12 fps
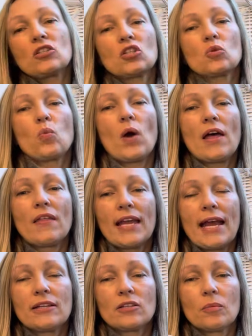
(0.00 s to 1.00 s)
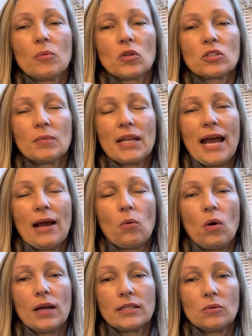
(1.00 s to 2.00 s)
where they end at the bottom and how
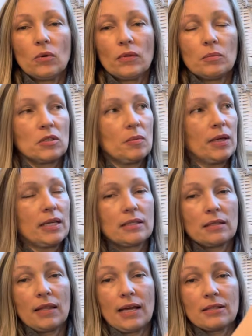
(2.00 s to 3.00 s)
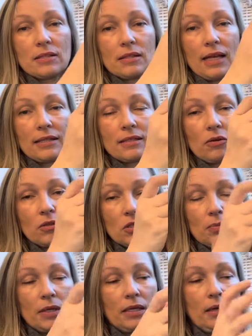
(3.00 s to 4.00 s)
wide I want them to be. So that's got
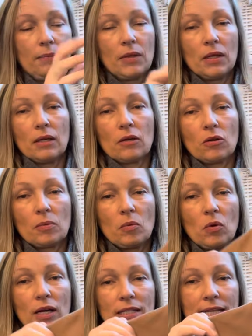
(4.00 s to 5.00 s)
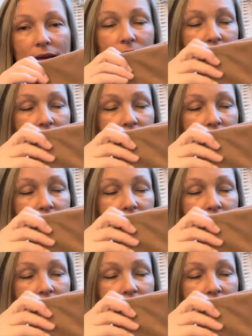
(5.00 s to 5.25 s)
to be worked out